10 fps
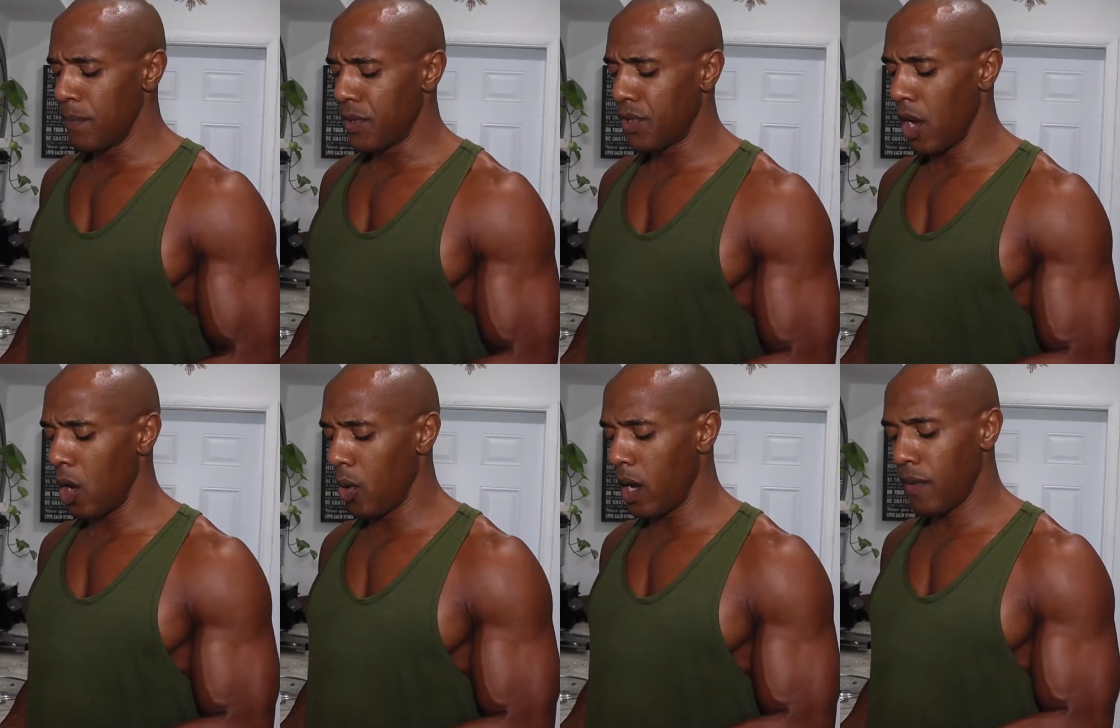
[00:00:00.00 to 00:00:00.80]

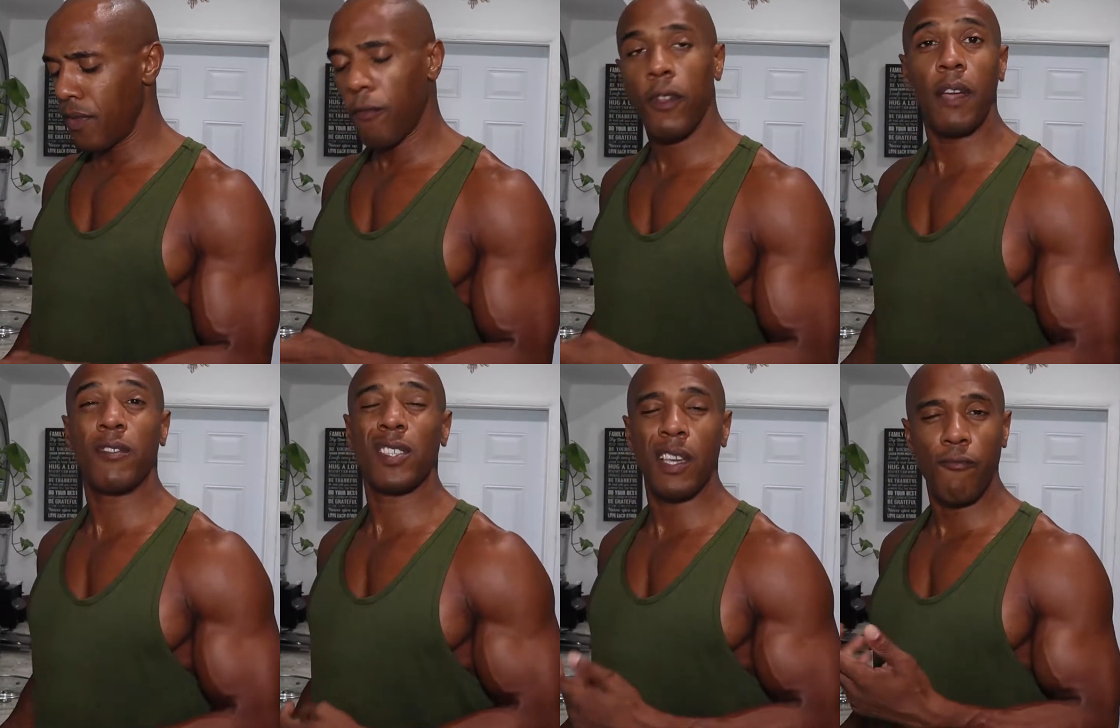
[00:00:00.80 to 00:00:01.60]
So the
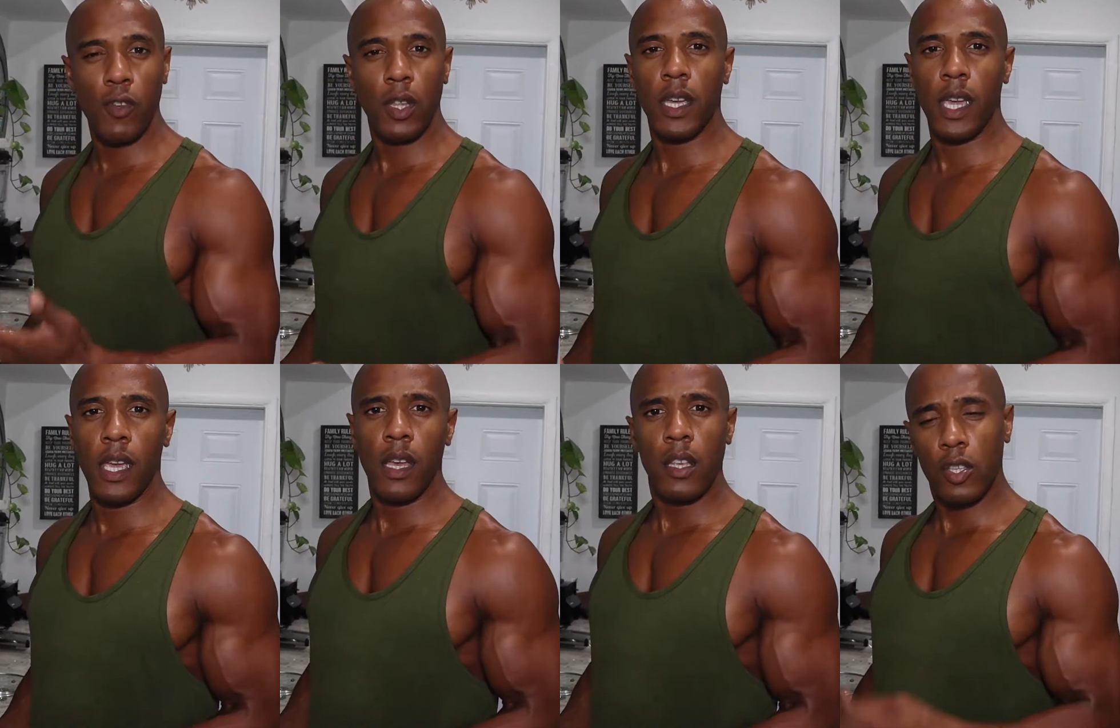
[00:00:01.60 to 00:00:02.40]
flavors can really,
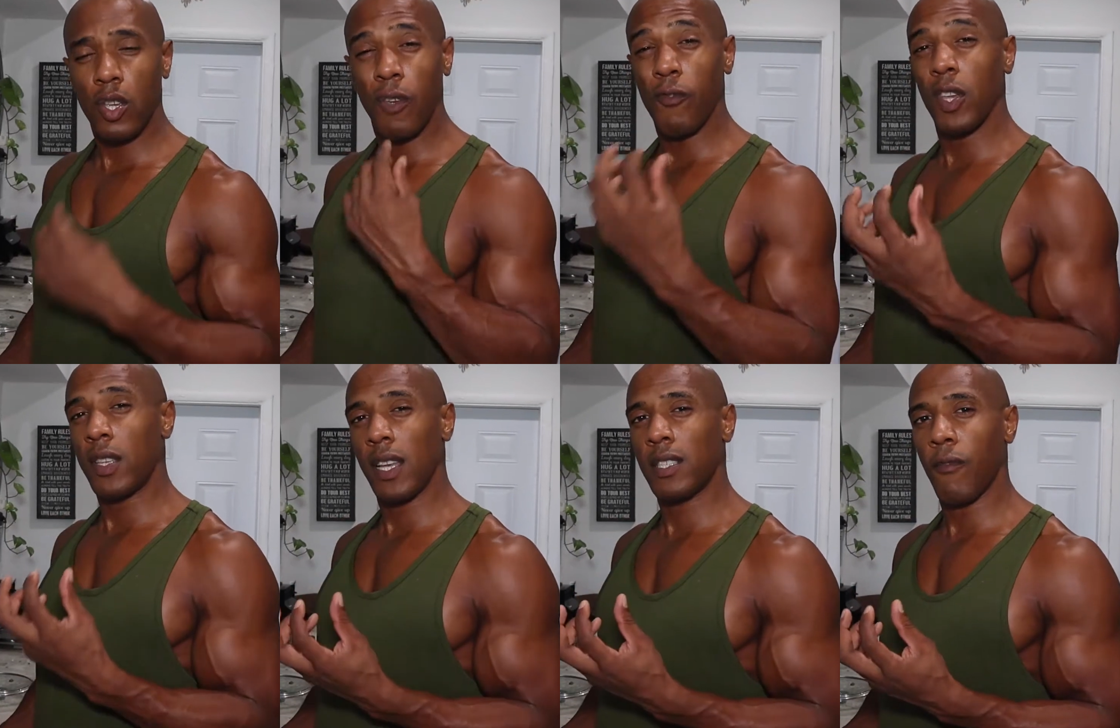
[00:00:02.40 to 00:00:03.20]
so you can really
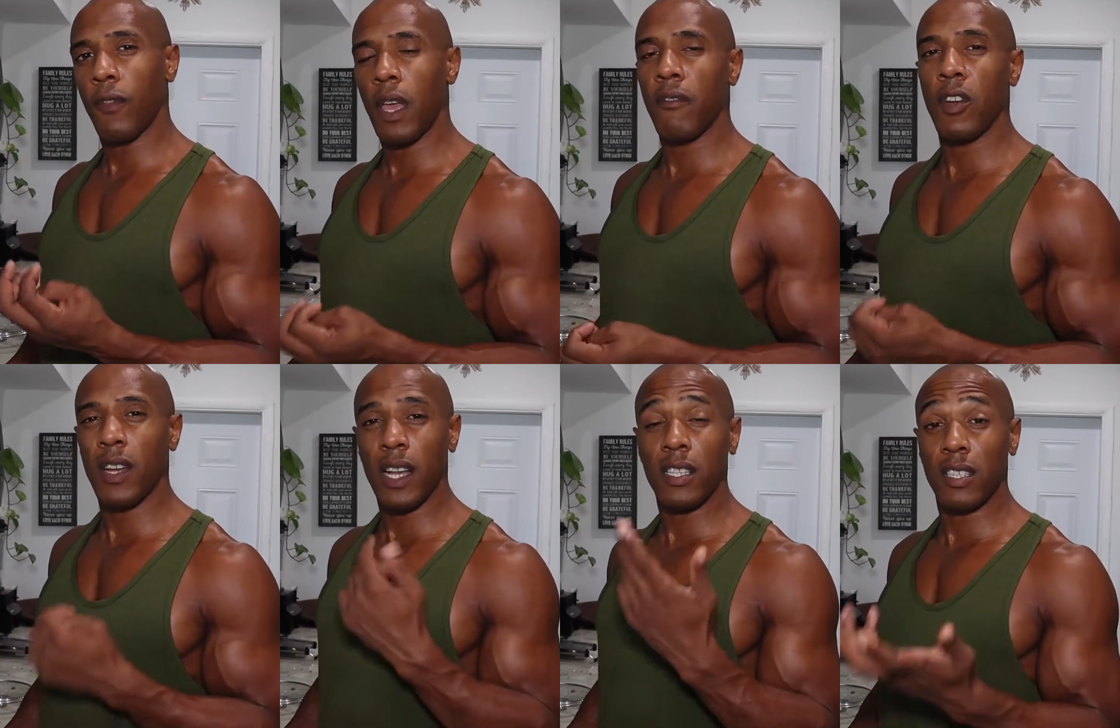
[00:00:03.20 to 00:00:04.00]
taste the flavor and
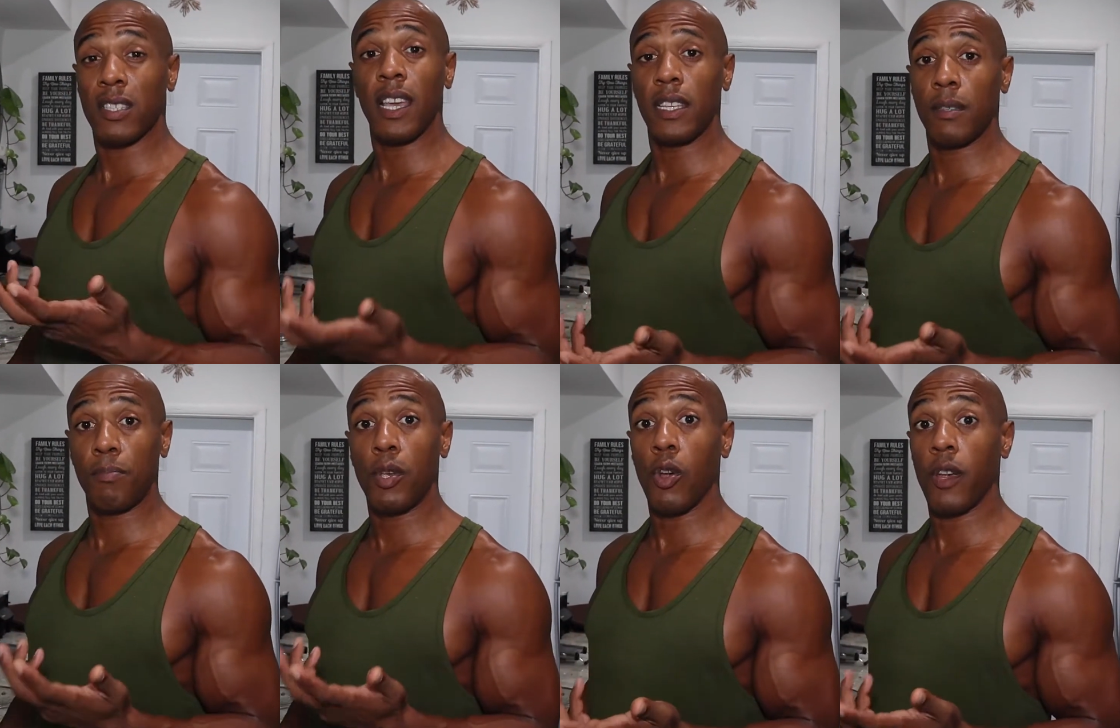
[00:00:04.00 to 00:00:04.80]
not just taste
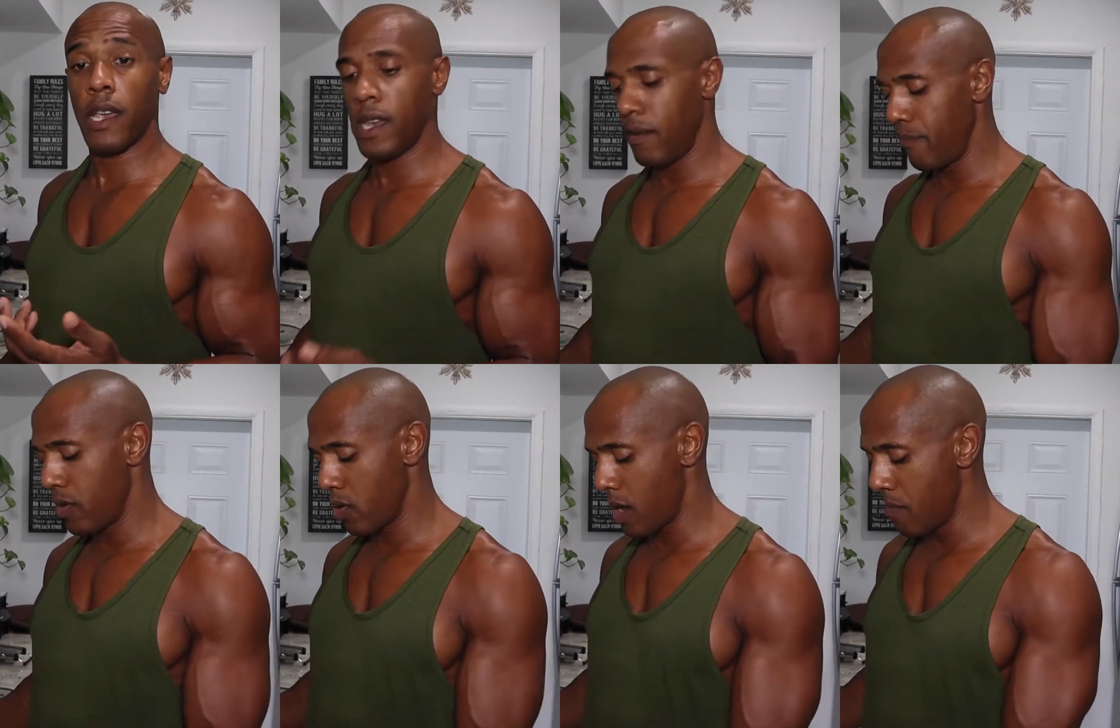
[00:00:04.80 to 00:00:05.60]
pure heat,
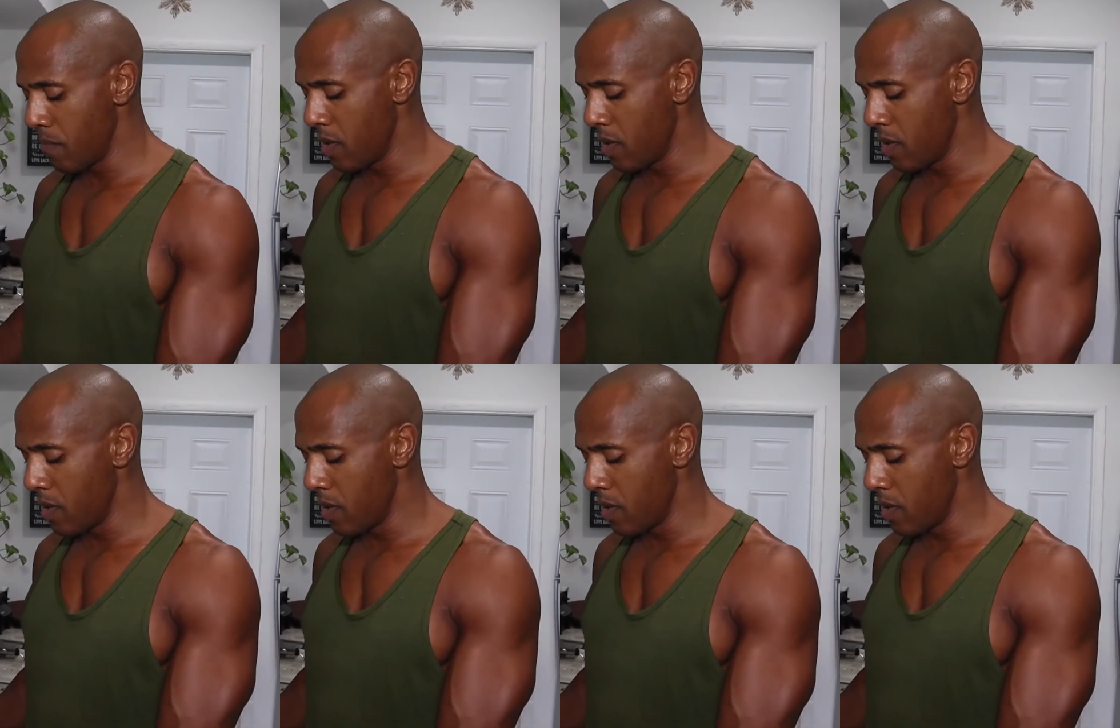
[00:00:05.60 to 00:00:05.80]
okay?